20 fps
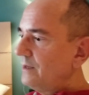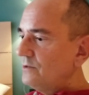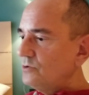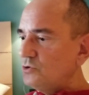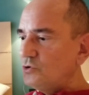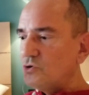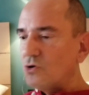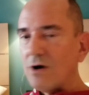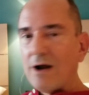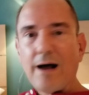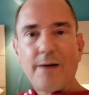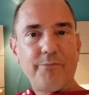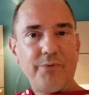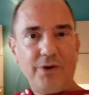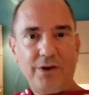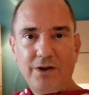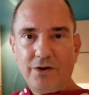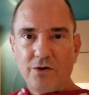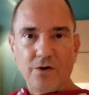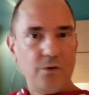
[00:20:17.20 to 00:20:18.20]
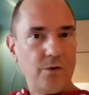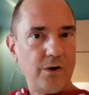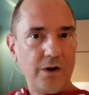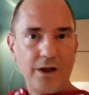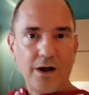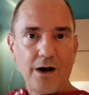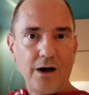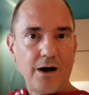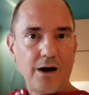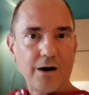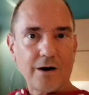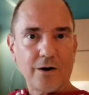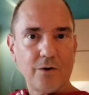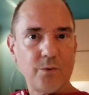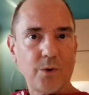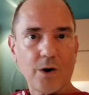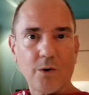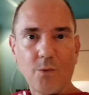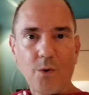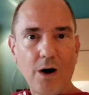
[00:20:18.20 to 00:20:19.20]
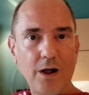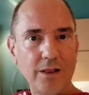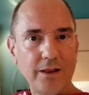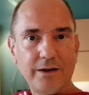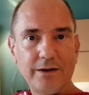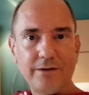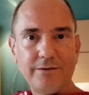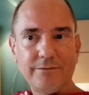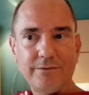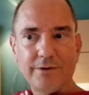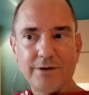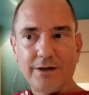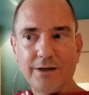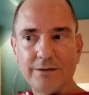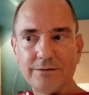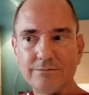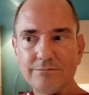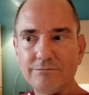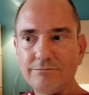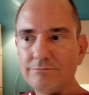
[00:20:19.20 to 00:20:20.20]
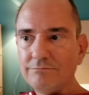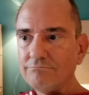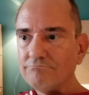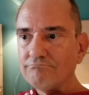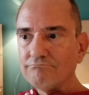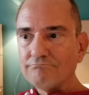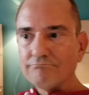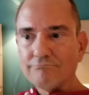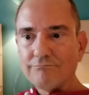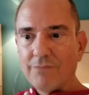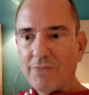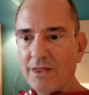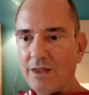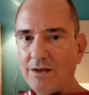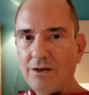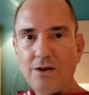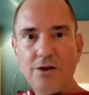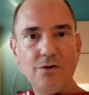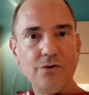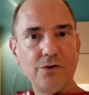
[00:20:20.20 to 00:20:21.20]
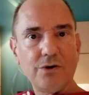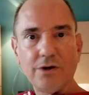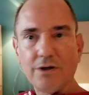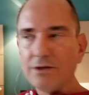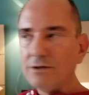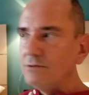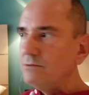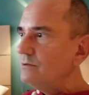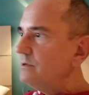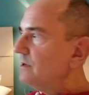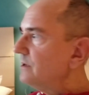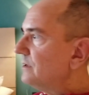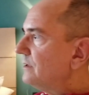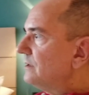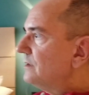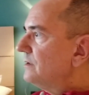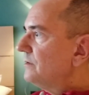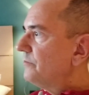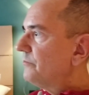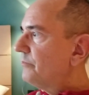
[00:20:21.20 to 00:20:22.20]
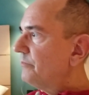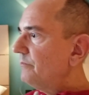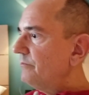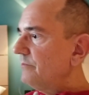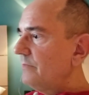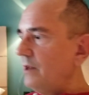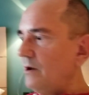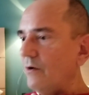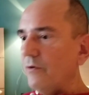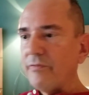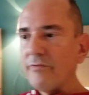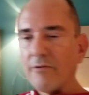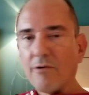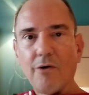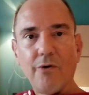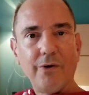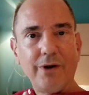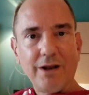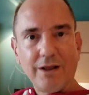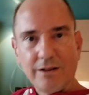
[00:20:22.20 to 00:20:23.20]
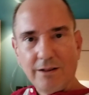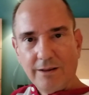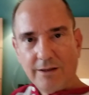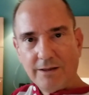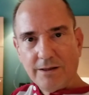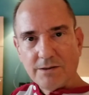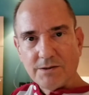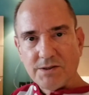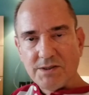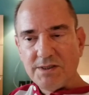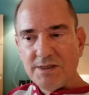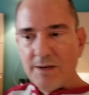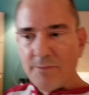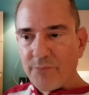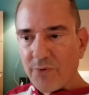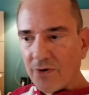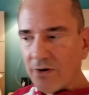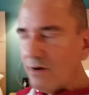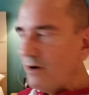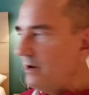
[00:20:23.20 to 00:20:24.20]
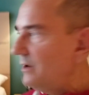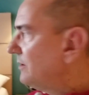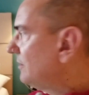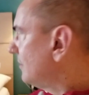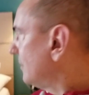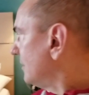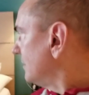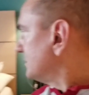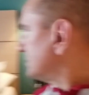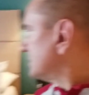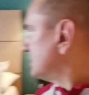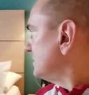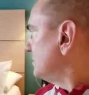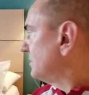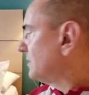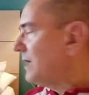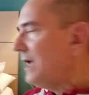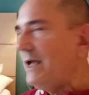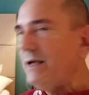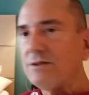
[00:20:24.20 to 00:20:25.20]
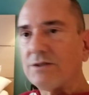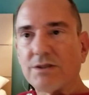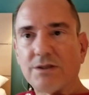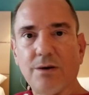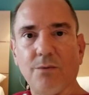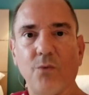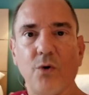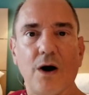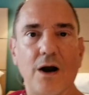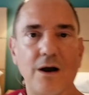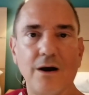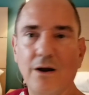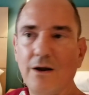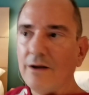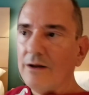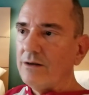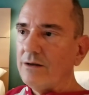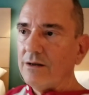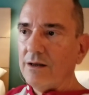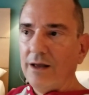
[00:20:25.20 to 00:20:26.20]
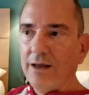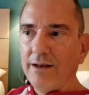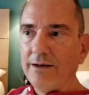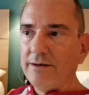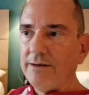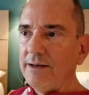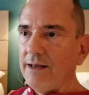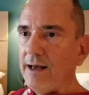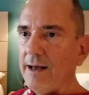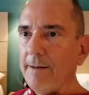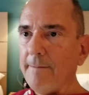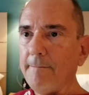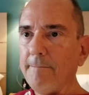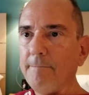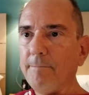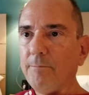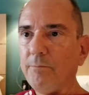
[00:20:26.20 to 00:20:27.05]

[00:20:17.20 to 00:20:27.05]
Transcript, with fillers: drop it into a, a hardware wallet, um, then you can, you know, throw it in a little zipper in your suitcase somewhere, and um,